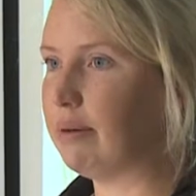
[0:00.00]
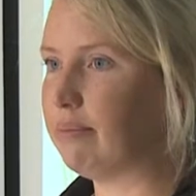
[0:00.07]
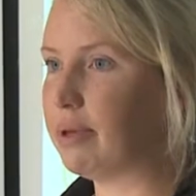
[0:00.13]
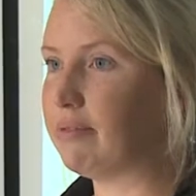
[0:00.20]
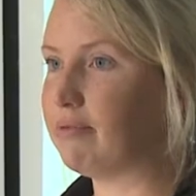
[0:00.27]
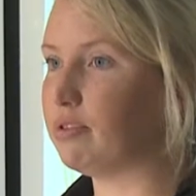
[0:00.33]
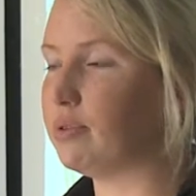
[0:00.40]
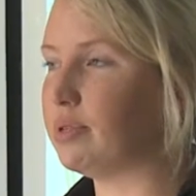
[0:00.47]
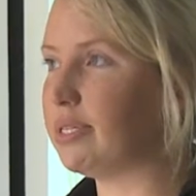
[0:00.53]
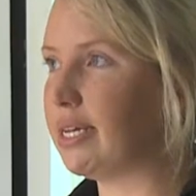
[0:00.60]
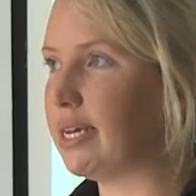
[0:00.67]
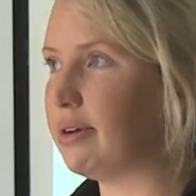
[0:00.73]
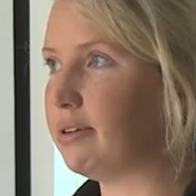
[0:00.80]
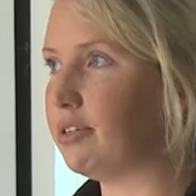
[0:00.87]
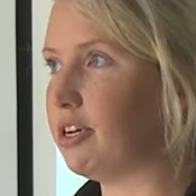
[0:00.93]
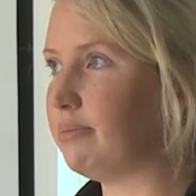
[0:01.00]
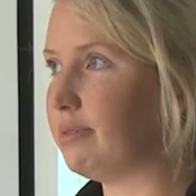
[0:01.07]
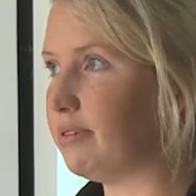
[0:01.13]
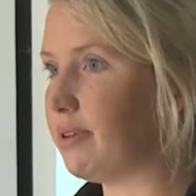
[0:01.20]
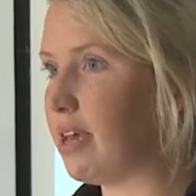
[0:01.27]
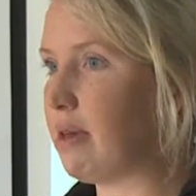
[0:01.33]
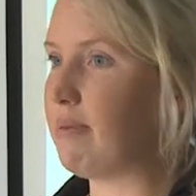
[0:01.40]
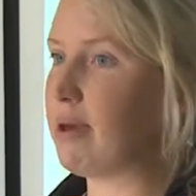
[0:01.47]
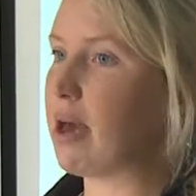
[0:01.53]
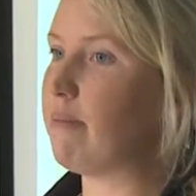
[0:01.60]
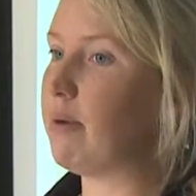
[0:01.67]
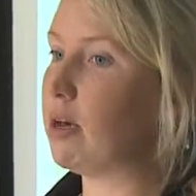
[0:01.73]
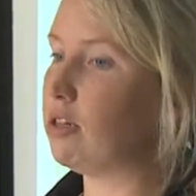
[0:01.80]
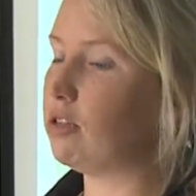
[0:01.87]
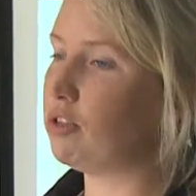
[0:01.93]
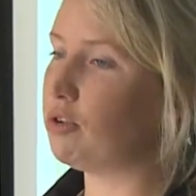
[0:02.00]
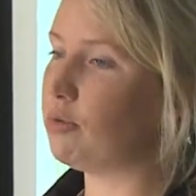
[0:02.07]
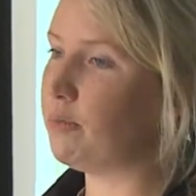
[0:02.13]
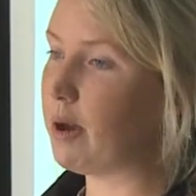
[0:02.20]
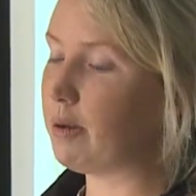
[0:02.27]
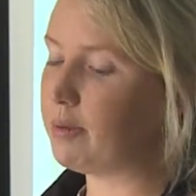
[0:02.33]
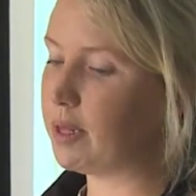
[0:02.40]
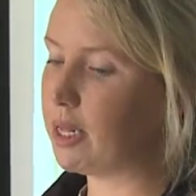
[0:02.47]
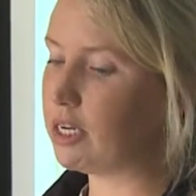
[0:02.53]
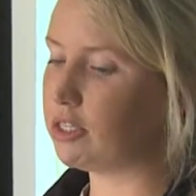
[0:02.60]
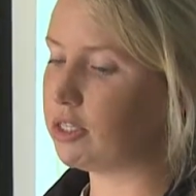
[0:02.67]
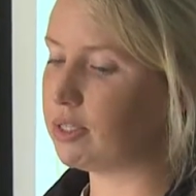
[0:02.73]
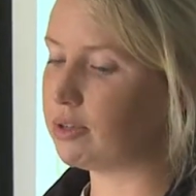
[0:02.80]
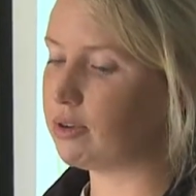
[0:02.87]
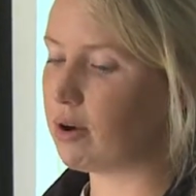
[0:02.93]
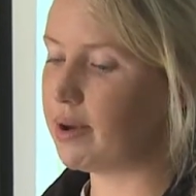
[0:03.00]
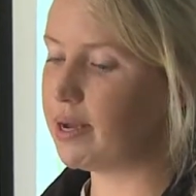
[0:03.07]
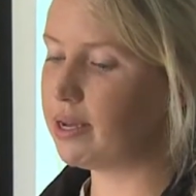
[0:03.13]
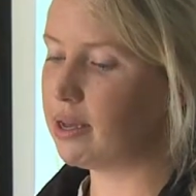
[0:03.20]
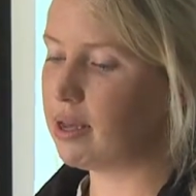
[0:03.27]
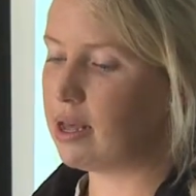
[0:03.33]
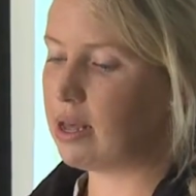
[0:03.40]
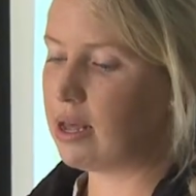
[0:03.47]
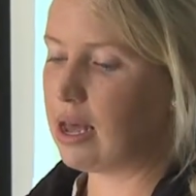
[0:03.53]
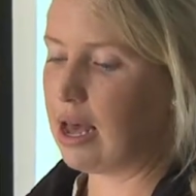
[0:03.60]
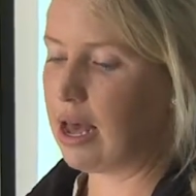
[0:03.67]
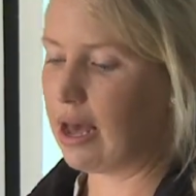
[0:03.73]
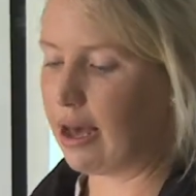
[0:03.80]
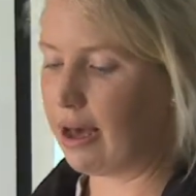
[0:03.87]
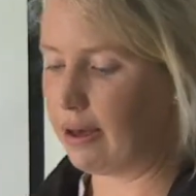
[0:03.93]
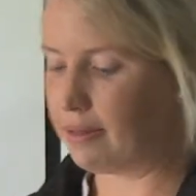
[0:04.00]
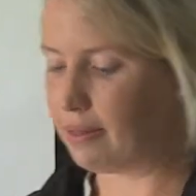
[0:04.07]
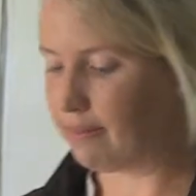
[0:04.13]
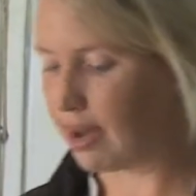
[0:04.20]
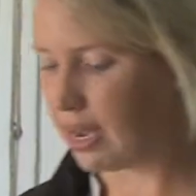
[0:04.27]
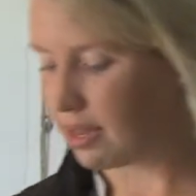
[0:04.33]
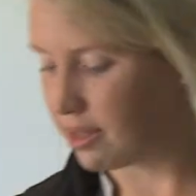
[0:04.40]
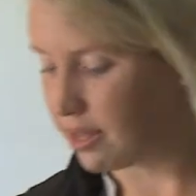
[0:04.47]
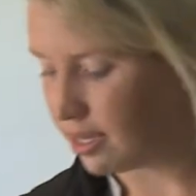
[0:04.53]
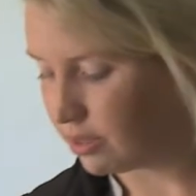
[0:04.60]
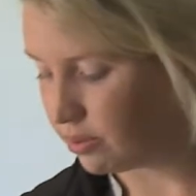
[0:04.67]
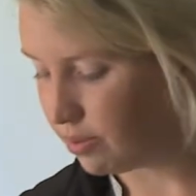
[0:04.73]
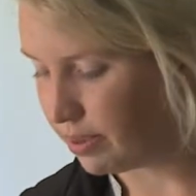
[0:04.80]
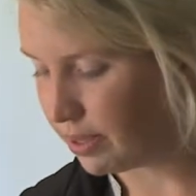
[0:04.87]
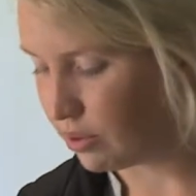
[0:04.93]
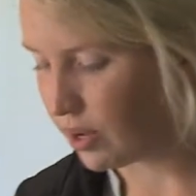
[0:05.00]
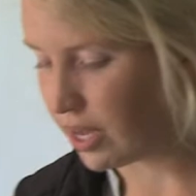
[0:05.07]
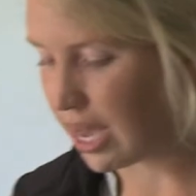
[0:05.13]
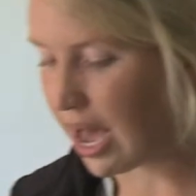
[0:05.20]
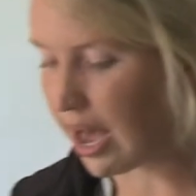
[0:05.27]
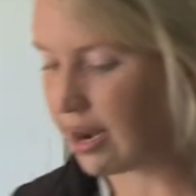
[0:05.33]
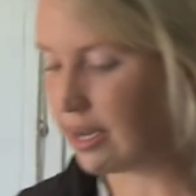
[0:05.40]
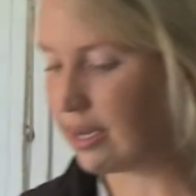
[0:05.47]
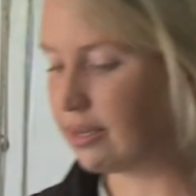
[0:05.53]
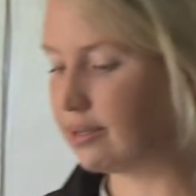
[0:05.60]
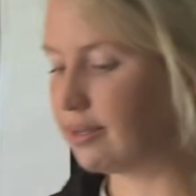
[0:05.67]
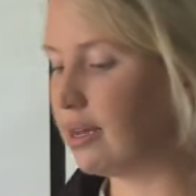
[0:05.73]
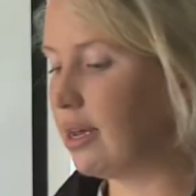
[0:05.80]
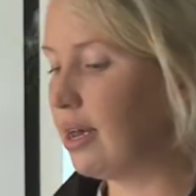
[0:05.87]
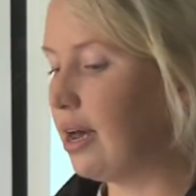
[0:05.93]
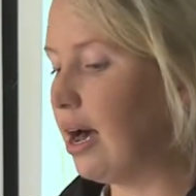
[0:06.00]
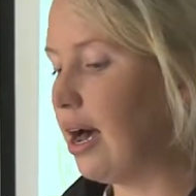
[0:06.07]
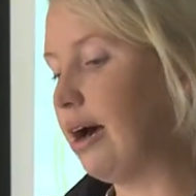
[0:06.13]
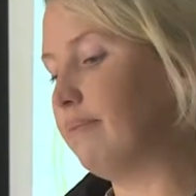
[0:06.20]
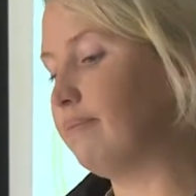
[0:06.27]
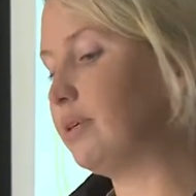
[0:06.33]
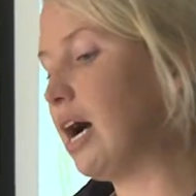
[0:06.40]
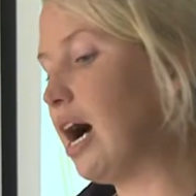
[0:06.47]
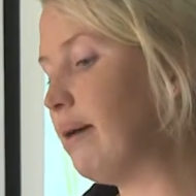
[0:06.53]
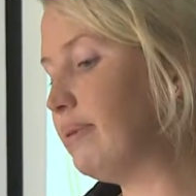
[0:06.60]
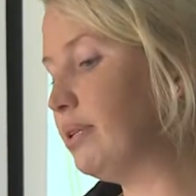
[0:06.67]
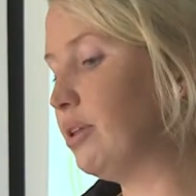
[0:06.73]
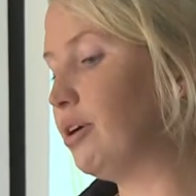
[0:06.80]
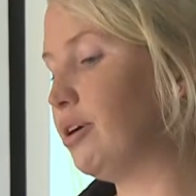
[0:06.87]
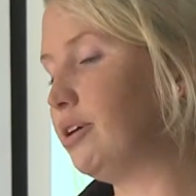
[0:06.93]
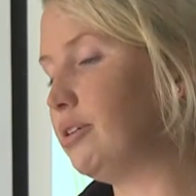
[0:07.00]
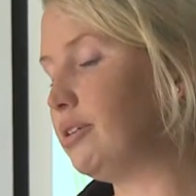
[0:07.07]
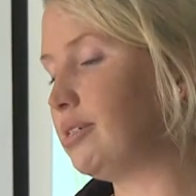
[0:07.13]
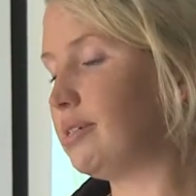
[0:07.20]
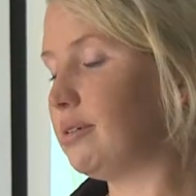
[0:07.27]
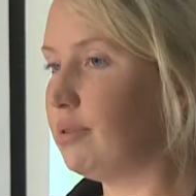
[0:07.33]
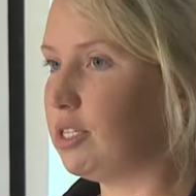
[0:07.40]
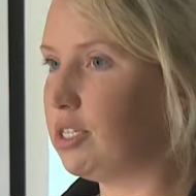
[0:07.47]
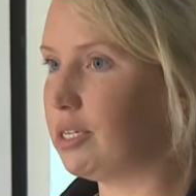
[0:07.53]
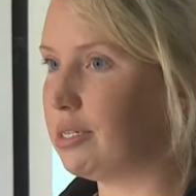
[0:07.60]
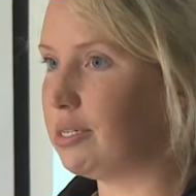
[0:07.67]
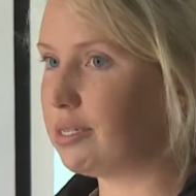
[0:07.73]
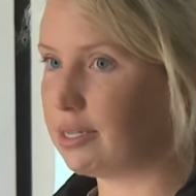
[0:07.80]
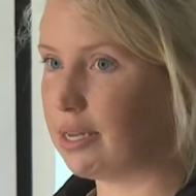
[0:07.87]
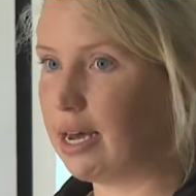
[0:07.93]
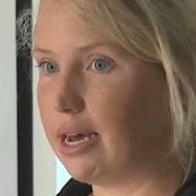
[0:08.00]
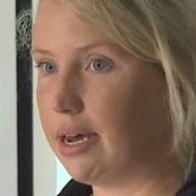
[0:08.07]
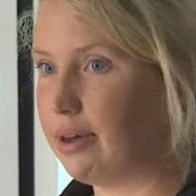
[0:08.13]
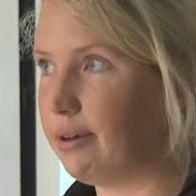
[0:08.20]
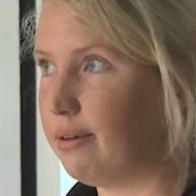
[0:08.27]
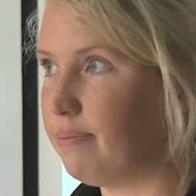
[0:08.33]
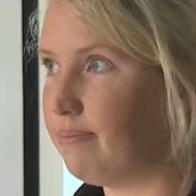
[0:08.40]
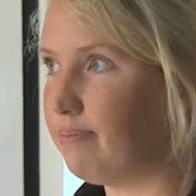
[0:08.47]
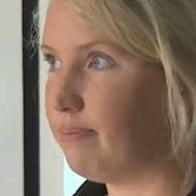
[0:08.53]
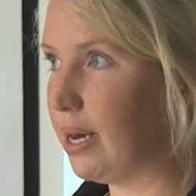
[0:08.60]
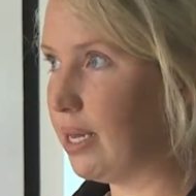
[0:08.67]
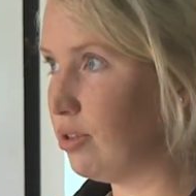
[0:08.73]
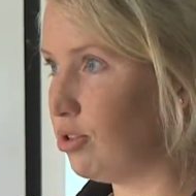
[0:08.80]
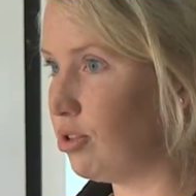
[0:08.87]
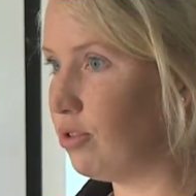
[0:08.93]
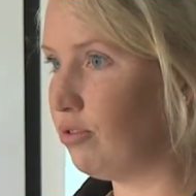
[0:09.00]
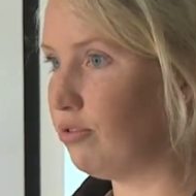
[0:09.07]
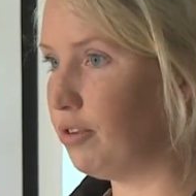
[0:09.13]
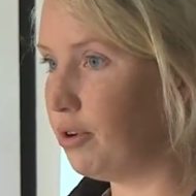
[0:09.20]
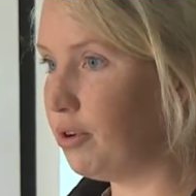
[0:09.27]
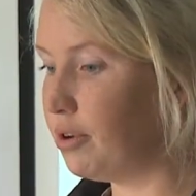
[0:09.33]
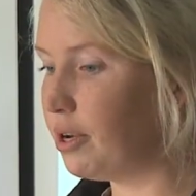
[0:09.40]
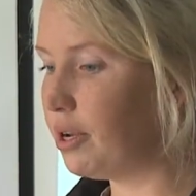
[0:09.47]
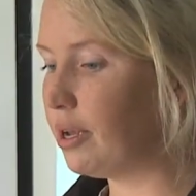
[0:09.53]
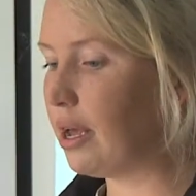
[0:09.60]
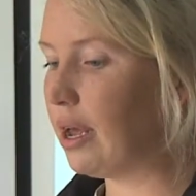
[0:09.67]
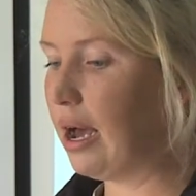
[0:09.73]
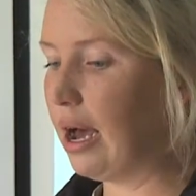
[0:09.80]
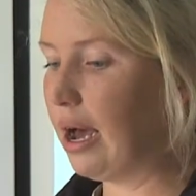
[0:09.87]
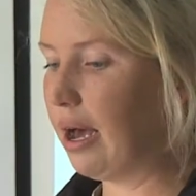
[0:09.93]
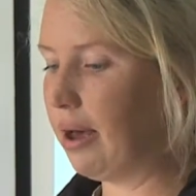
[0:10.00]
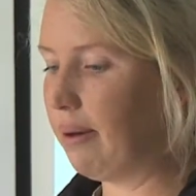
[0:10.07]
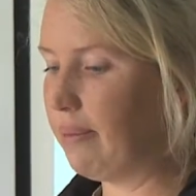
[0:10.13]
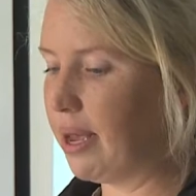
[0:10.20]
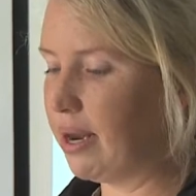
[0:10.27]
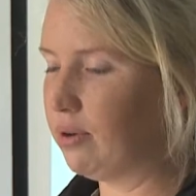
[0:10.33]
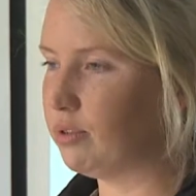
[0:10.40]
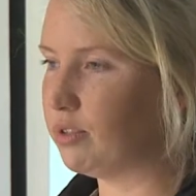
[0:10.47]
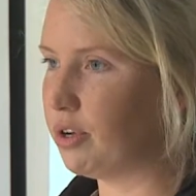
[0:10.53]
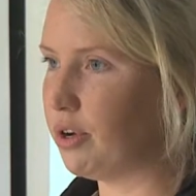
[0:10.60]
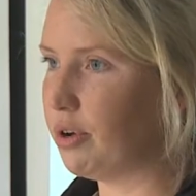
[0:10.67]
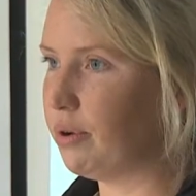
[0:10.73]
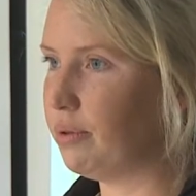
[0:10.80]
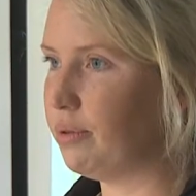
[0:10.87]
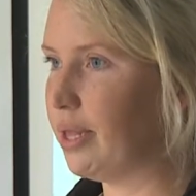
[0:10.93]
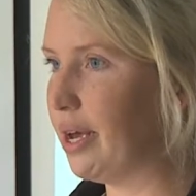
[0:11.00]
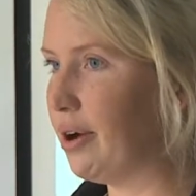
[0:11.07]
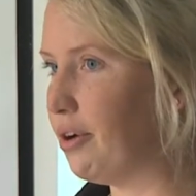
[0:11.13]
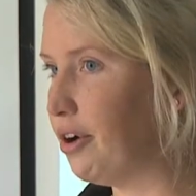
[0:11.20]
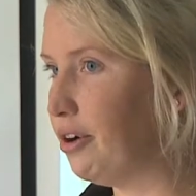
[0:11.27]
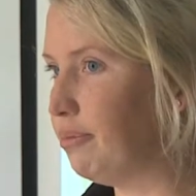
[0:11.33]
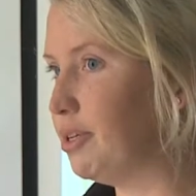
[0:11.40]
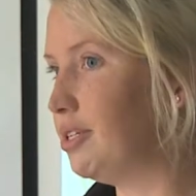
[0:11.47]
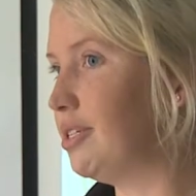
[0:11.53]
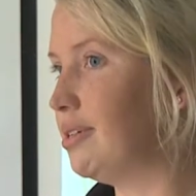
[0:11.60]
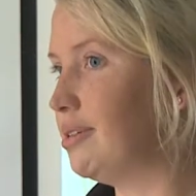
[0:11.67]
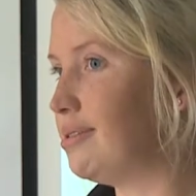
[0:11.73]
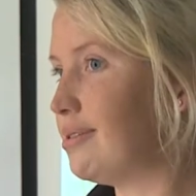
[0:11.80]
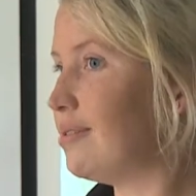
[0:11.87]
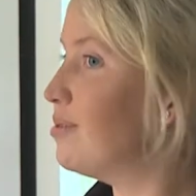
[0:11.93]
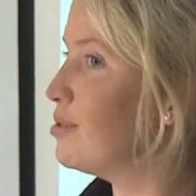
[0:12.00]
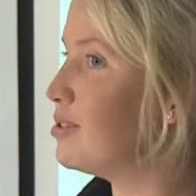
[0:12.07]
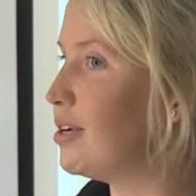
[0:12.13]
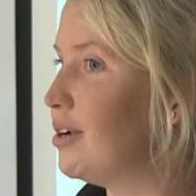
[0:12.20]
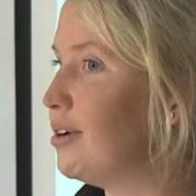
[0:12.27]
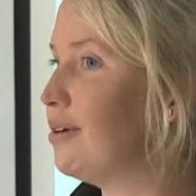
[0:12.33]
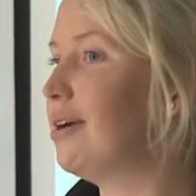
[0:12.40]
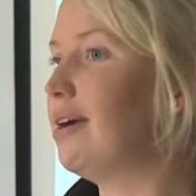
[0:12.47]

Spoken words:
influence there in terms of keeping our biological populations growing. The main things we'd be looking at is carbon loads, which is biological food, and also their home, which is also